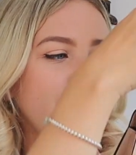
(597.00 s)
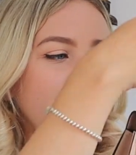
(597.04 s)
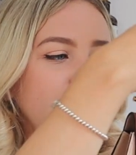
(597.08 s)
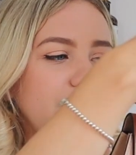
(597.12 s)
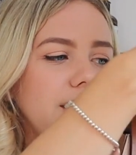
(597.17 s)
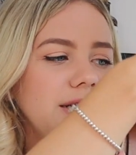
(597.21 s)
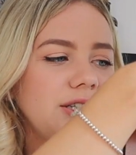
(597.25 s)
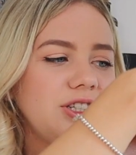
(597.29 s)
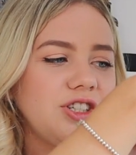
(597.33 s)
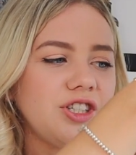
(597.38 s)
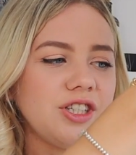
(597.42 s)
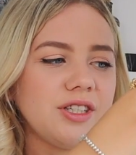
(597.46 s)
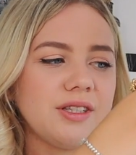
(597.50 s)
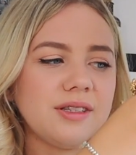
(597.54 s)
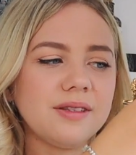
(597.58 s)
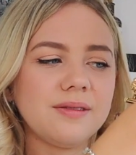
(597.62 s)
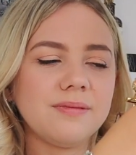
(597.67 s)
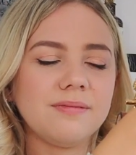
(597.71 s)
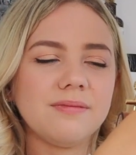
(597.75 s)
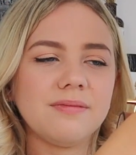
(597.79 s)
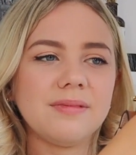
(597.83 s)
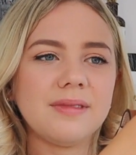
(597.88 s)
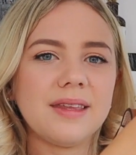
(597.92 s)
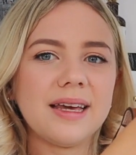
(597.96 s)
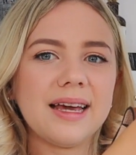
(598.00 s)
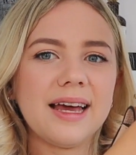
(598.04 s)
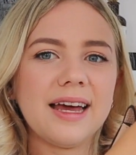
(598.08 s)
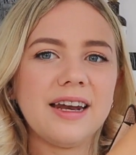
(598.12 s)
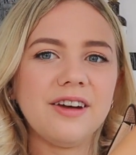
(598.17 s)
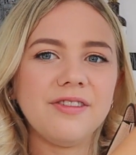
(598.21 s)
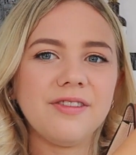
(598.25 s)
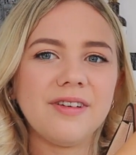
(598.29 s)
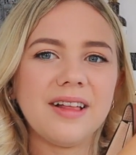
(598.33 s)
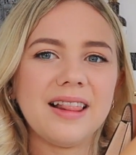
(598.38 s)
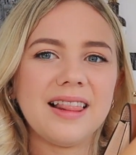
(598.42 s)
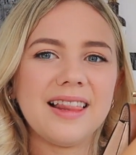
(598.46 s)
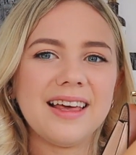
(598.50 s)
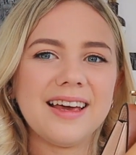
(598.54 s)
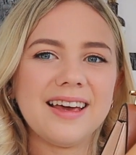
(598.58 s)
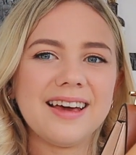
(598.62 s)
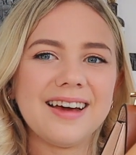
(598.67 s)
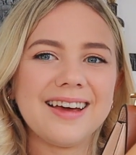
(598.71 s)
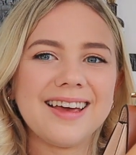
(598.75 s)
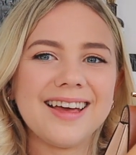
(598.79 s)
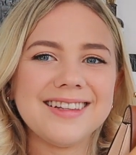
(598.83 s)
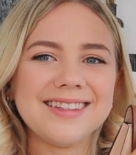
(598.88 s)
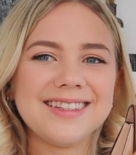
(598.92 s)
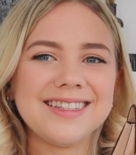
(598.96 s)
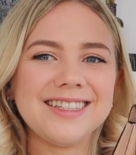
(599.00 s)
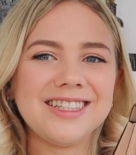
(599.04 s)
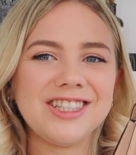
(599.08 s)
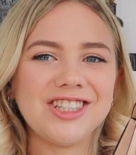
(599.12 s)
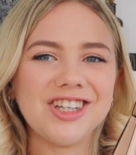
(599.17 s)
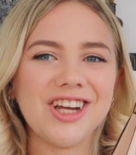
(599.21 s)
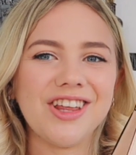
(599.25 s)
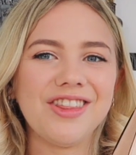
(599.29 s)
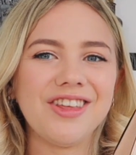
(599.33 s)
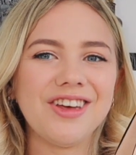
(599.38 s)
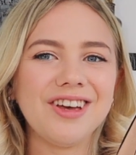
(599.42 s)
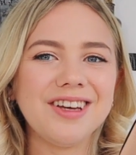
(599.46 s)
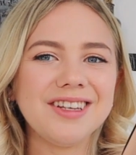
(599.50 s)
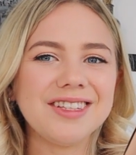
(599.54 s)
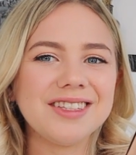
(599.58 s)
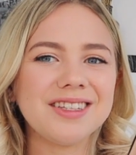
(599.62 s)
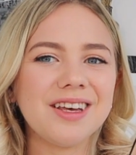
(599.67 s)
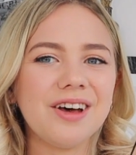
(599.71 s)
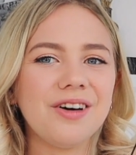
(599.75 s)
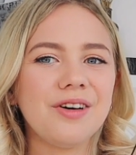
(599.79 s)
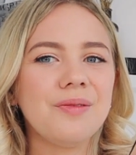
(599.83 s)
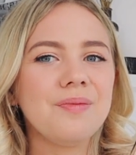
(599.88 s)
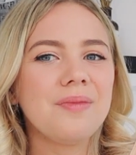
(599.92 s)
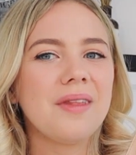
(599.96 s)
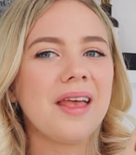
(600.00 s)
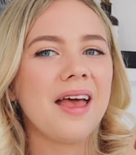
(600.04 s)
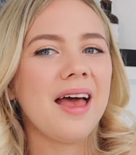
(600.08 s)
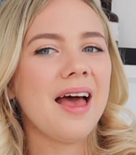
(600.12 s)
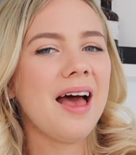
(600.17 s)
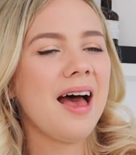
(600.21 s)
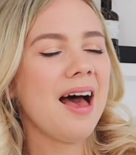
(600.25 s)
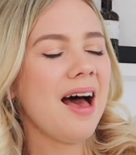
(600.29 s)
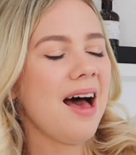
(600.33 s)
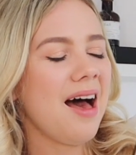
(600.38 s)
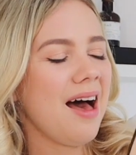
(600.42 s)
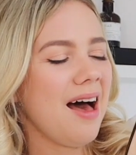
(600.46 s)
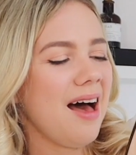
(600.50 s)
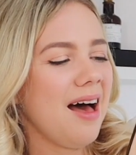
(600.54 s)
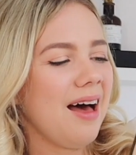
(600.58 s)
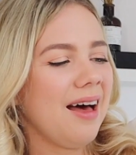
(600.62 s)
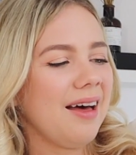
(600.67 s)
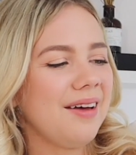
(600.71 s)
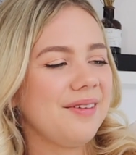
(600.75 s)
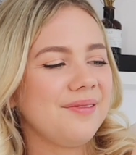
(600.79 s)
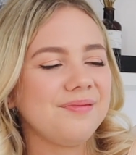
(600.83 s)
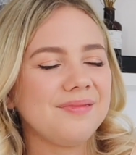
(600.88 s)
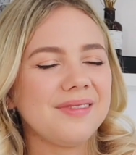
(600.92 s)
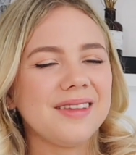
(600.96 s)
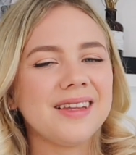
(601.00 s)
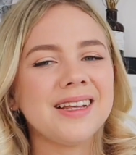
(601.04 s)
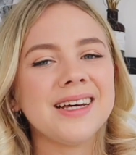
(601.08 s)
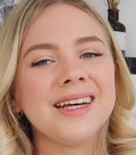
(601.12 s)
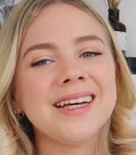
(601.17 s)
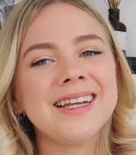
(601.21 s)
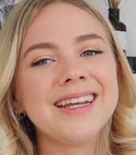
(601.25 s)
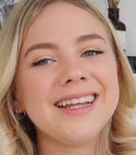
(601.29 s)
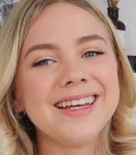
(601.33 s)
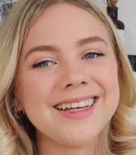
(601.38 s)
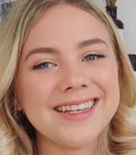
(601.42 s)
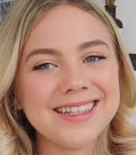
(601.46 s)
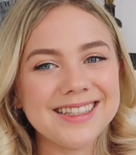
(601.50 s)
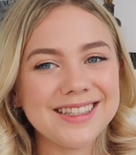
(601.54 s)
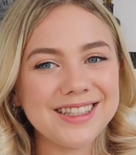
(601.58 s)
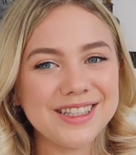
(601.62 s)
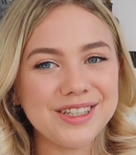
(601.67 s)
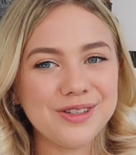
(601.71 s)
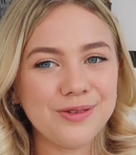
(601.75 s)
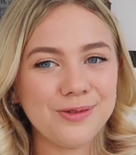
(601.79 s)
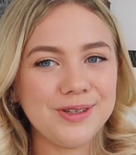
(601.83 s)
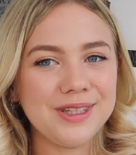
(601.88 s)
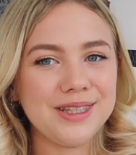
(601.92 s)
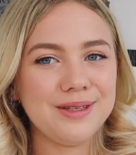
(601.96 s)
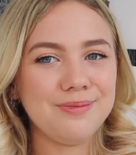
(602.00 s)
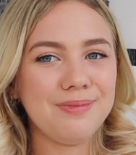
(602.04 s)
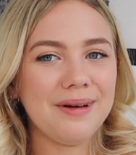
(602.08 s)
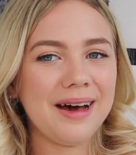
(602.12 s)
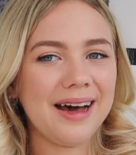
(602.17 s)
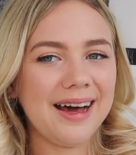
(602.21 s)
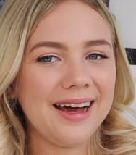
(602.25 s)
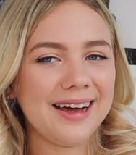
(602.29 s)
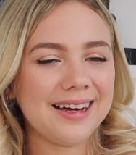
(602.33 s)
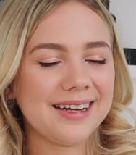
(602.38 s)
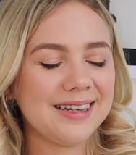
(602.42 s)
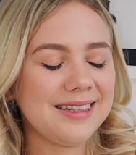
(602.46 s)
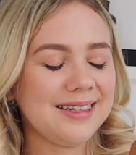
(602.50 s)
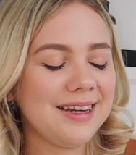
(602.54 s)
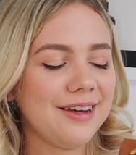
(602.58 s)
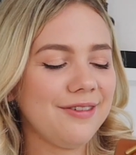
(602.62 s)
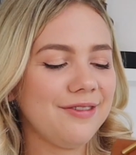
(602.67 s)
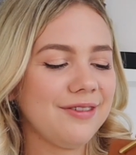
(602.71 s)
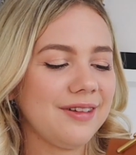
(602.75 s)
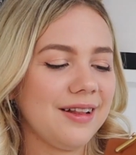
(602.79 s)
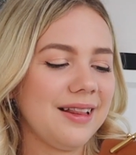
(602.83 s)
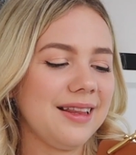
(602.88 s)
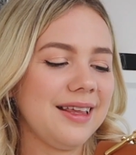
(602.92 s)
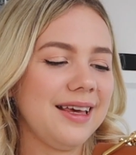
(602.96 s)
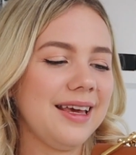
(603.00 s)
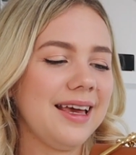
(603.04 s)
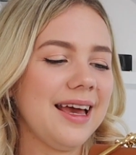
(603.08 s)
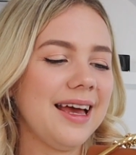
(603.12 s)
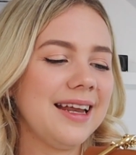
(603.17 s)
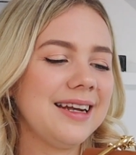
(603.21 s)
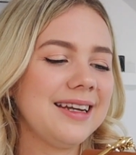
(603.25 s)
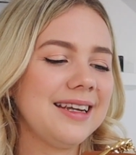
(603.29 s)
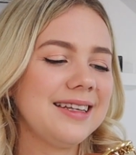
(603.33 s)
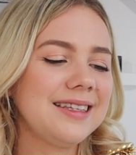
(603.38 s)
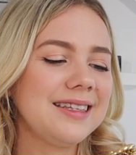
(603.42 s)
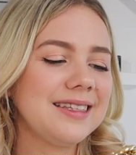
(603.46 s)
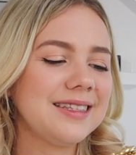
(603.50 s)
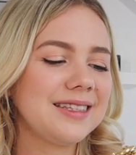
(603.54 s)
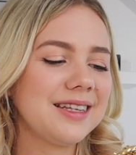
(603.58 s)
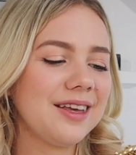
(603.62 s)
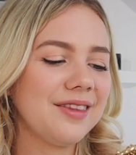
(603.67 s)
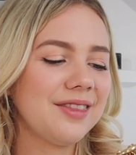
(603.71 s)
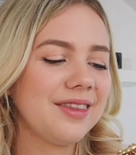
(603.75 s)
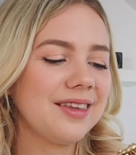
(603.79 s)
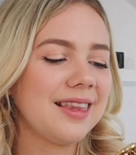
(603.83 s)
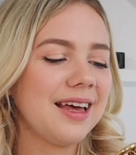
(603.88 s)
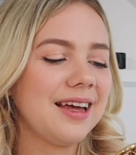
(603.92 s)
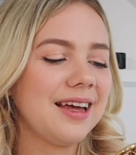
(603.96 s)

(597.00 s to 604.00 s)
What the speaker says: these just, they kind of click against each other. So it is a noisy bag, definitely. And this is something